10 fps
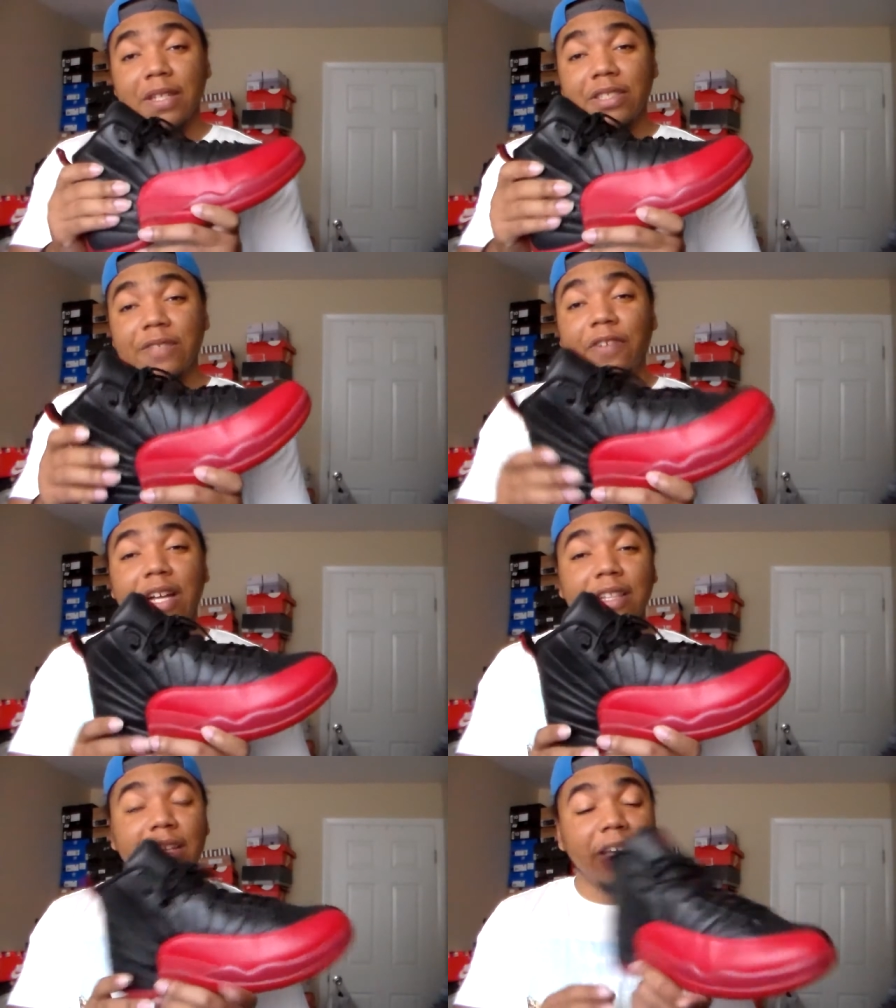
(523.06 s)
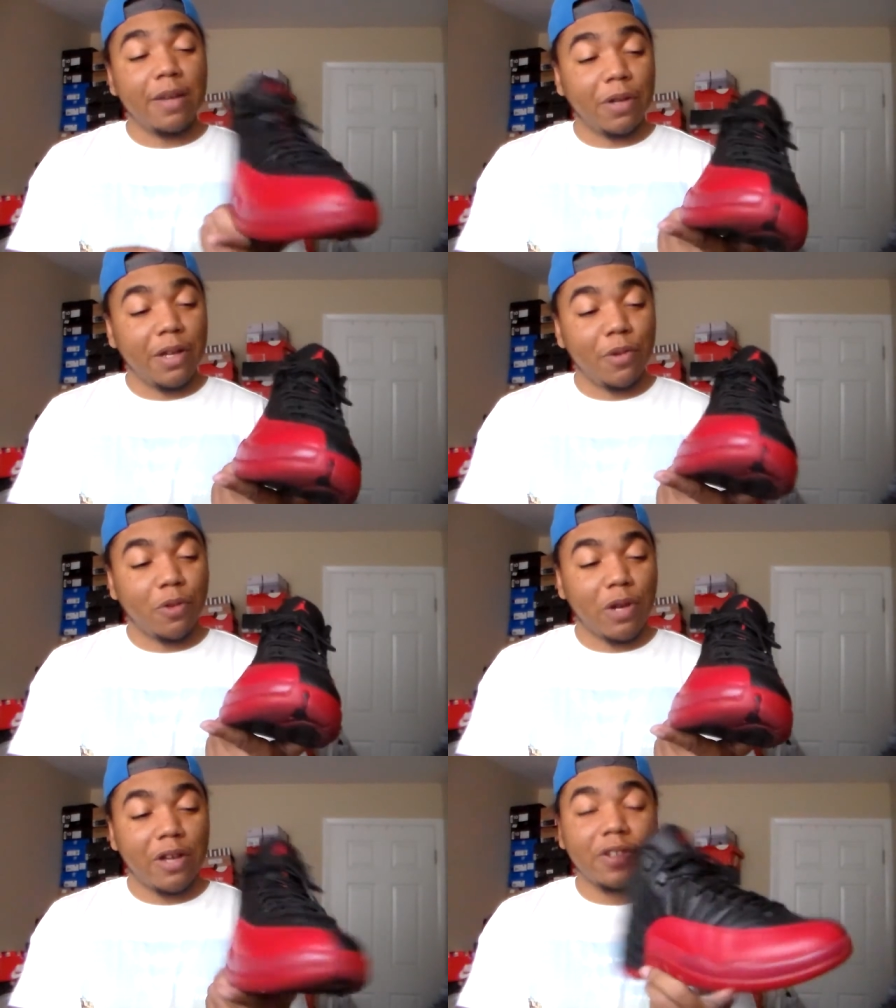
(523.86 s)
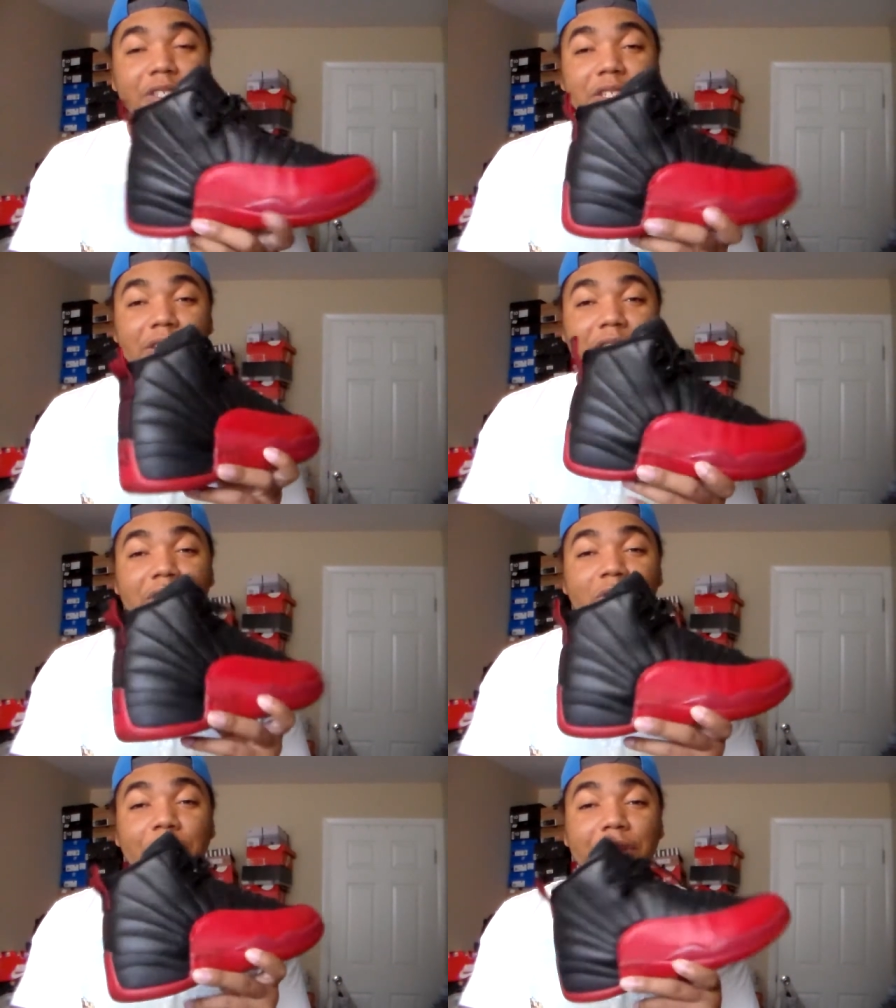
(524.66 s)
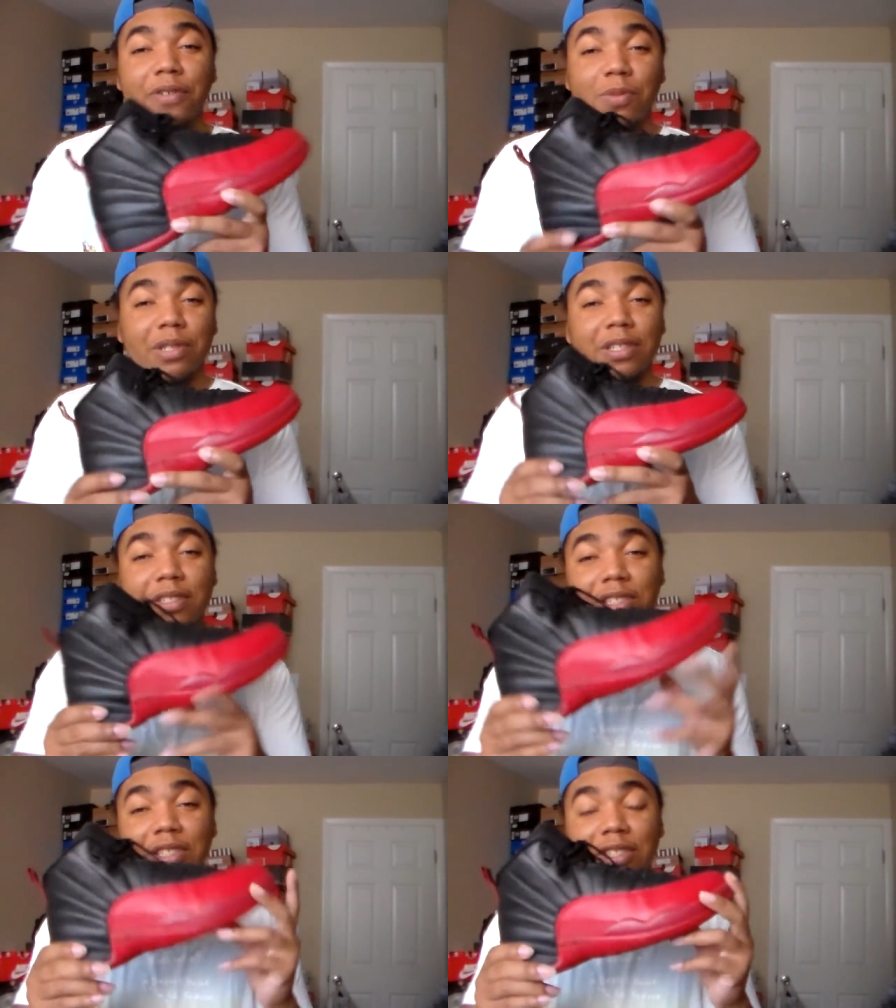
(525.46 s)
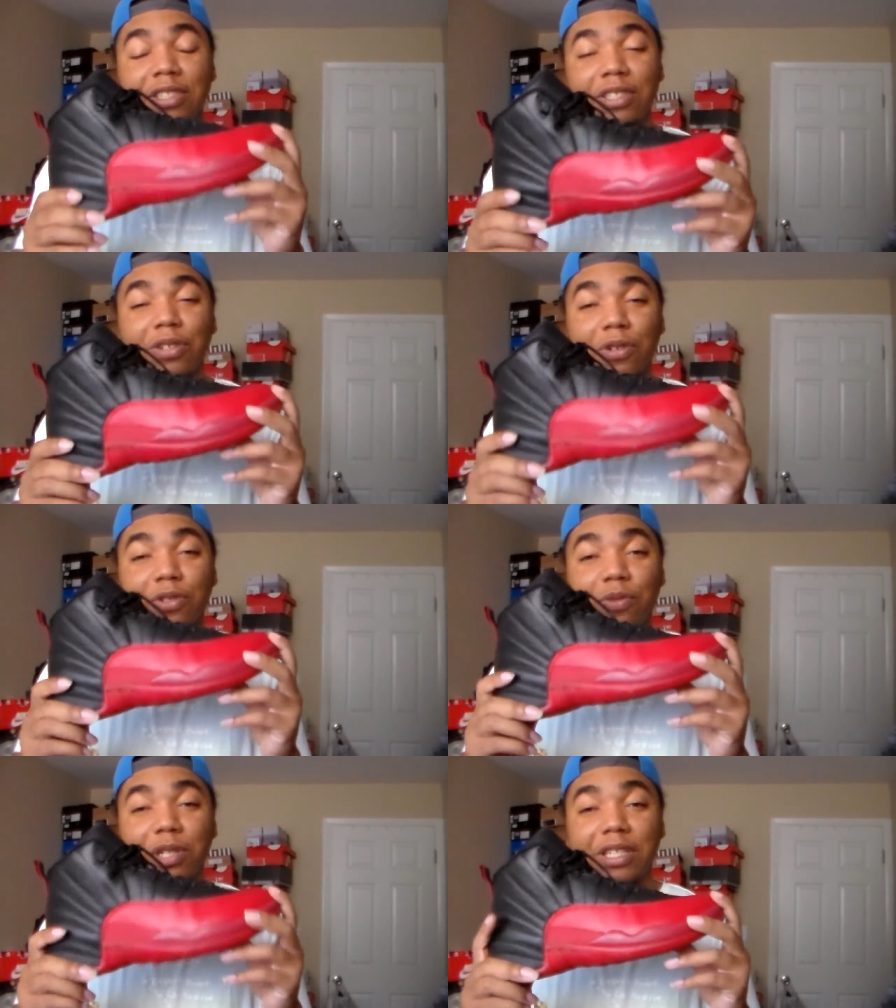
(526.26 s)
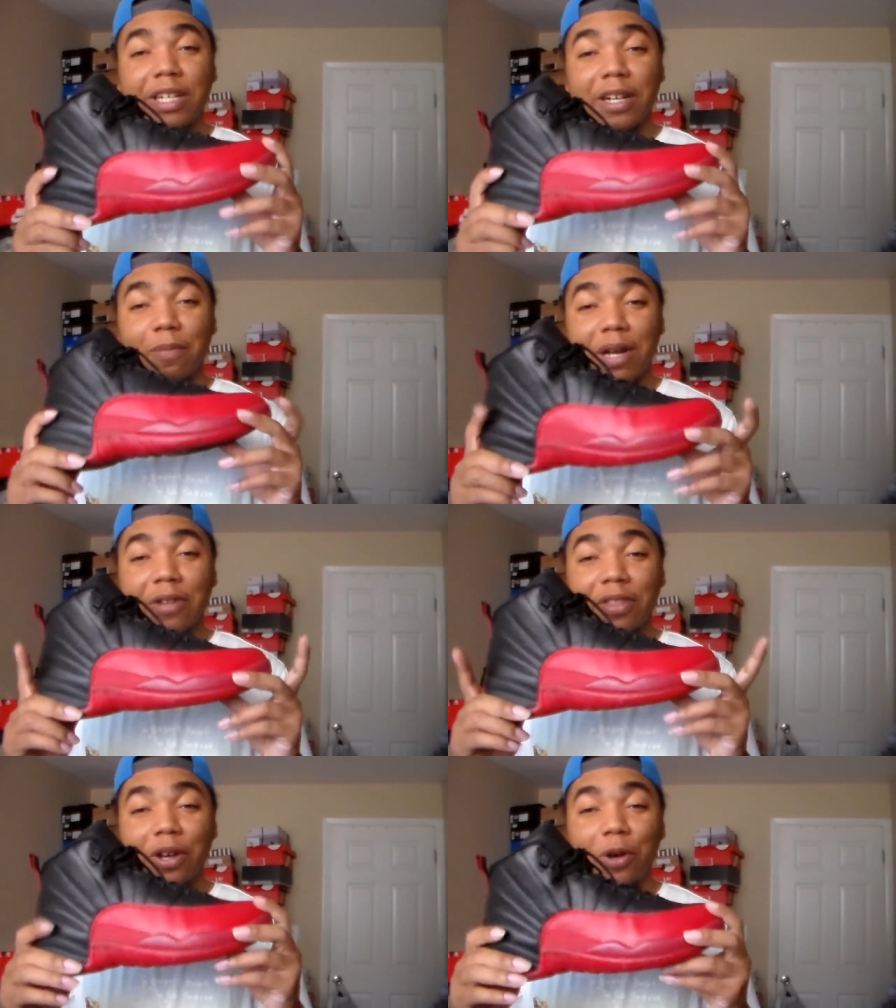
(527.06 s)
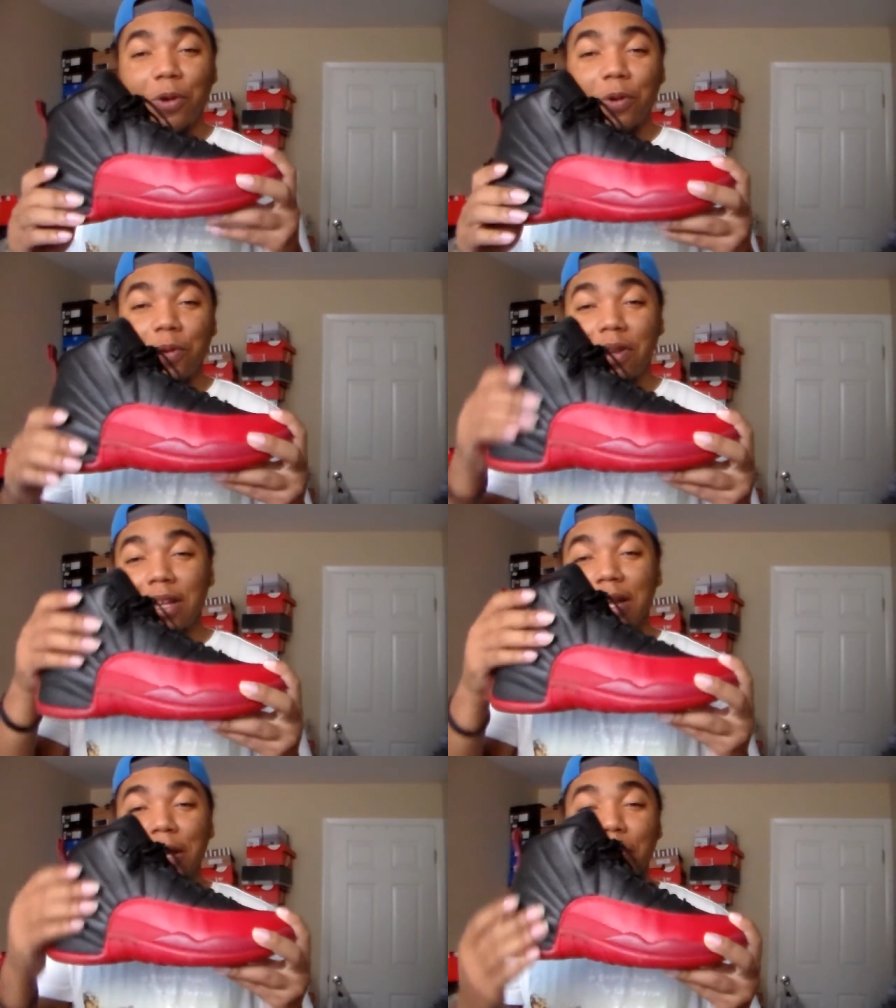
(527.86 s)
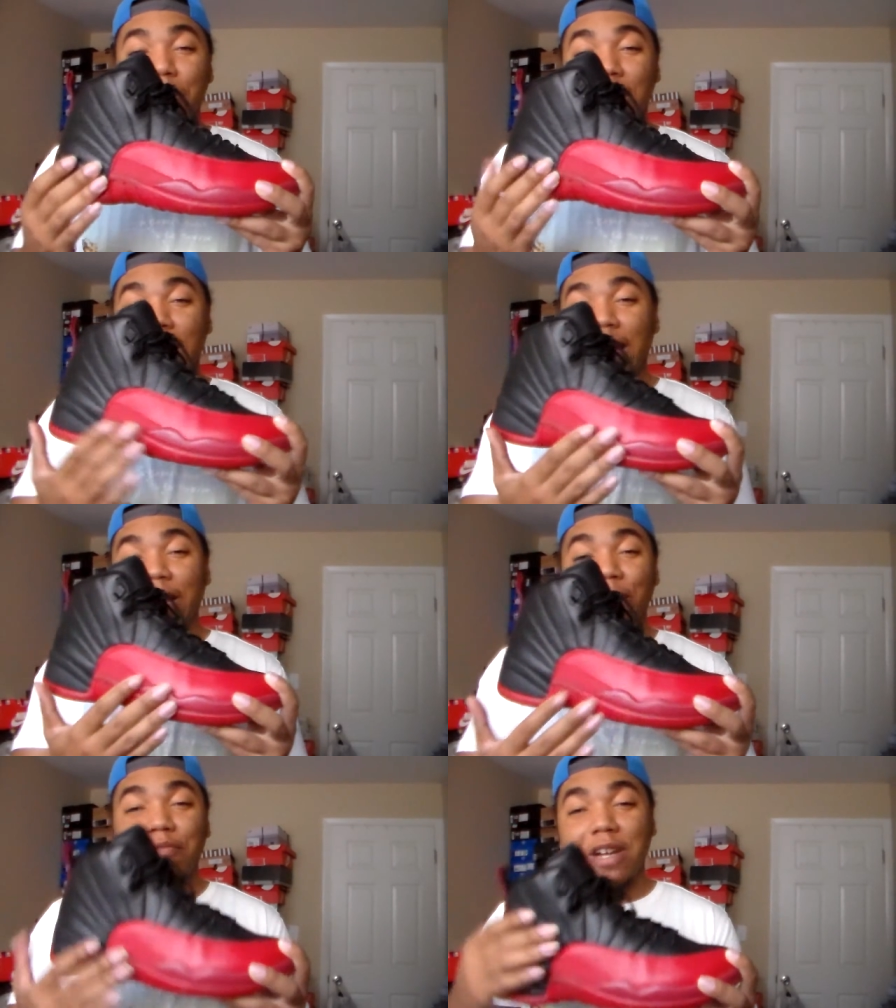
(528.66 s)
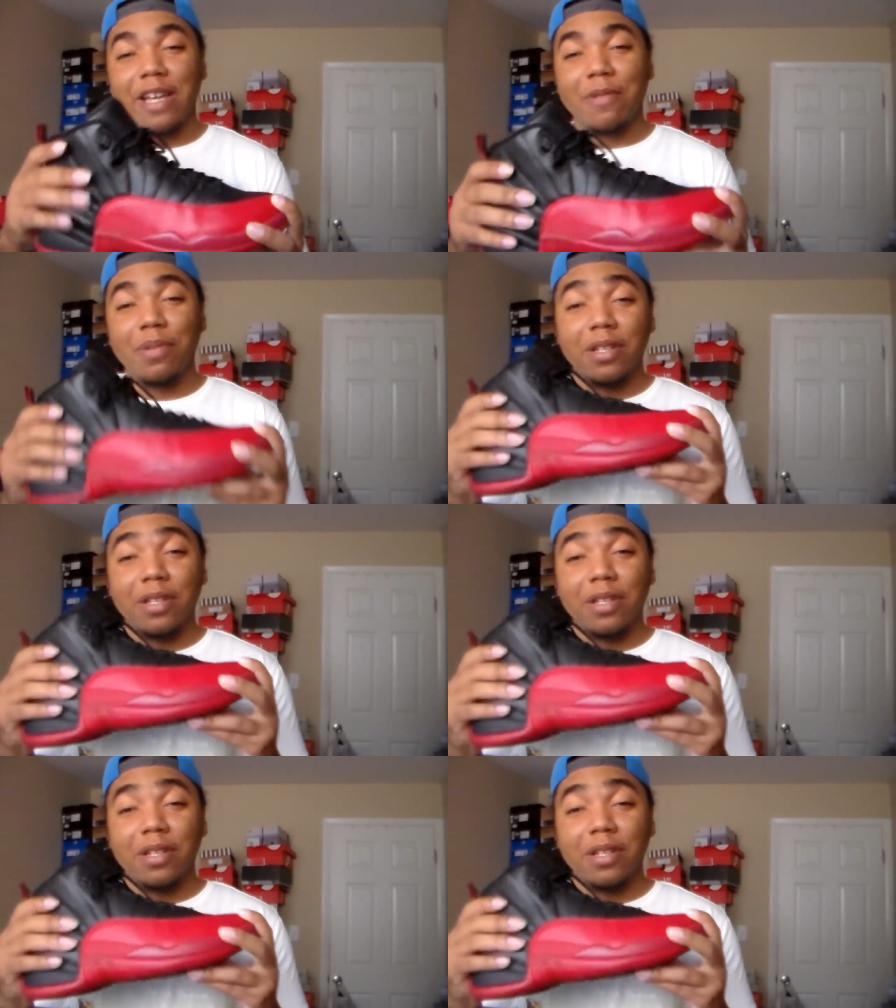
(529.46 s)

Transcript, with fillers: she finally came coming around us to 12s, but she she still don't too much care about the whole black and red.